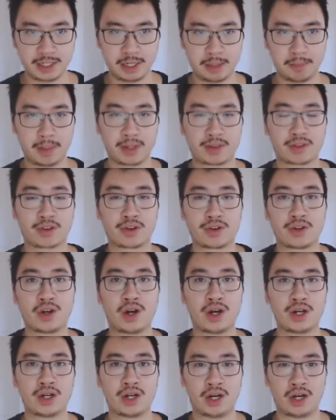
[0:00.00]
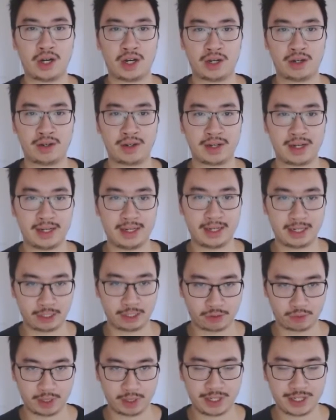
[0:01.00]
but they're not all in a
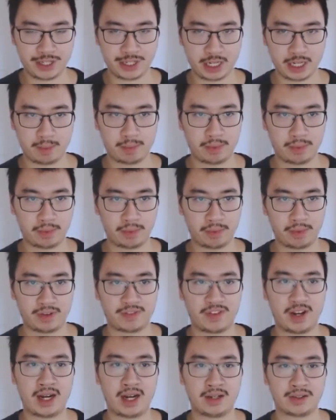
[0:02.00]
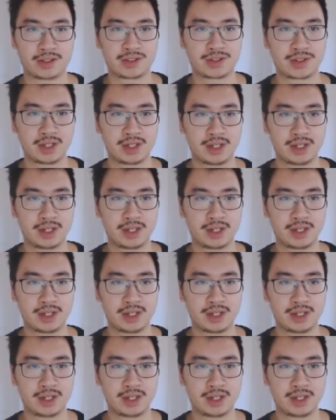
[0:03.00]
grid shape with aisles.